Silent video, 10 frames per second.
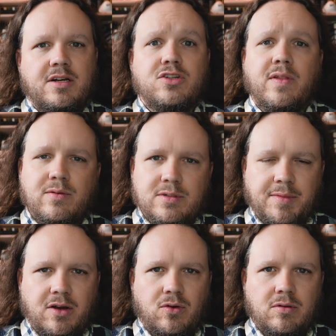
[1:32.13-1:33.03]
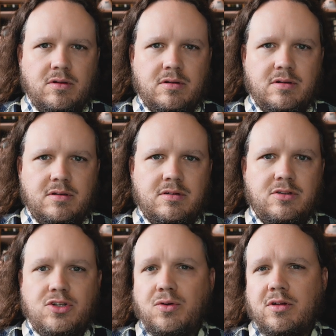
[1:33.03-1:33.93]
So that was my goal.
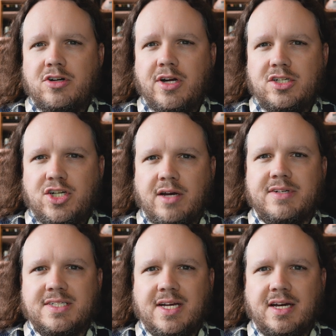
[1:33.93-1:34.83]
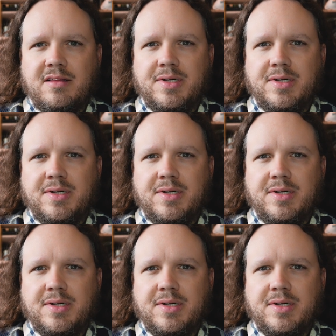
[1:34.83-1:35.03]
Do the crankshaft design,